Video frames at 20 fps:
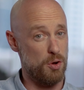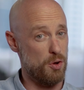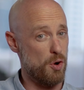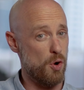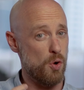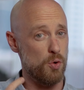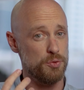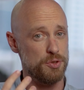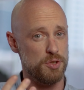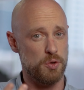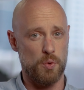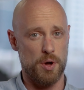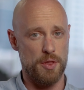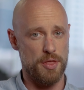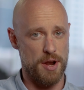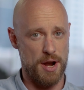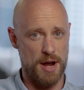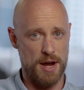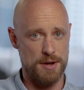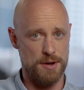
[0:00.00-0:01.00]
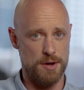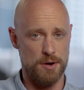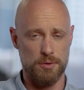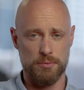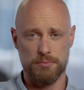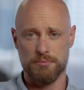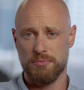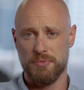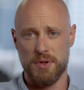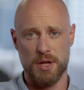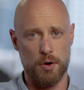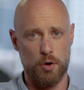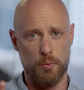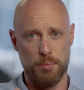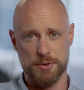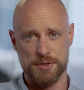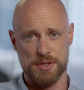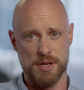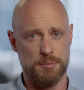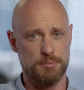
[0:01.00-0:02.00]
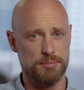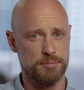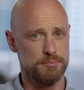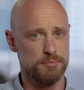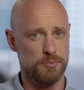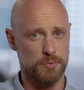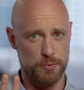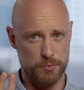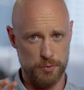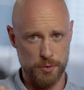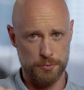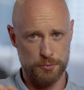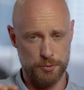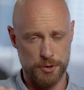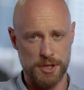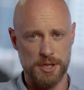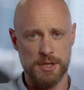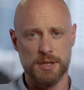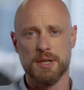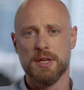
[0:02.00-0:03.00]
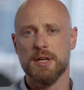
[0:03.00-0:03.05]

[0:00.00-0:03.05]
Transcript: Only one that I know that opens up for free